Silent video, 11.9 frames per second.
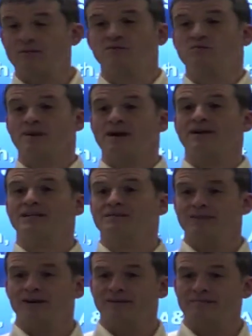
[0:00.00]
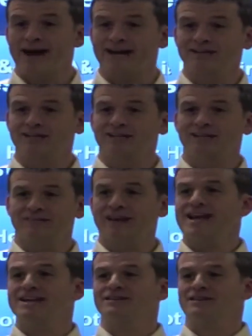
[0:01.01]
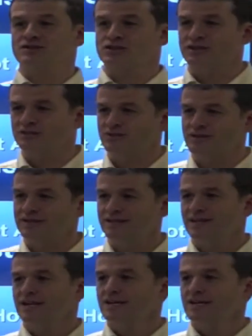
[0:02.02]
He was married to Mary Magdalene. They had children.